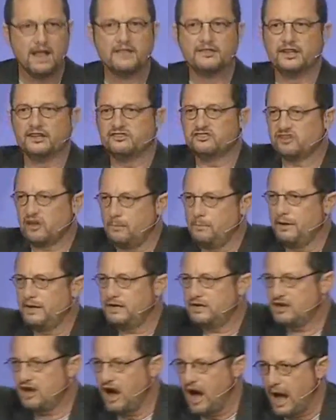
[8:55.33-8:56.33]
Then
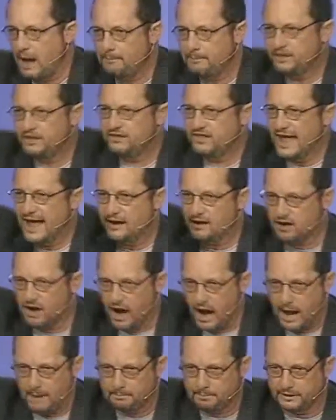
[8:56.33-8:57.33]
somebody copied that
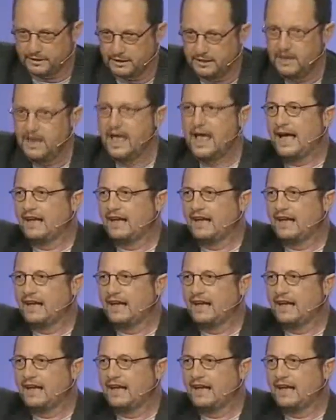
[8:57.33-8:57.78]
copy,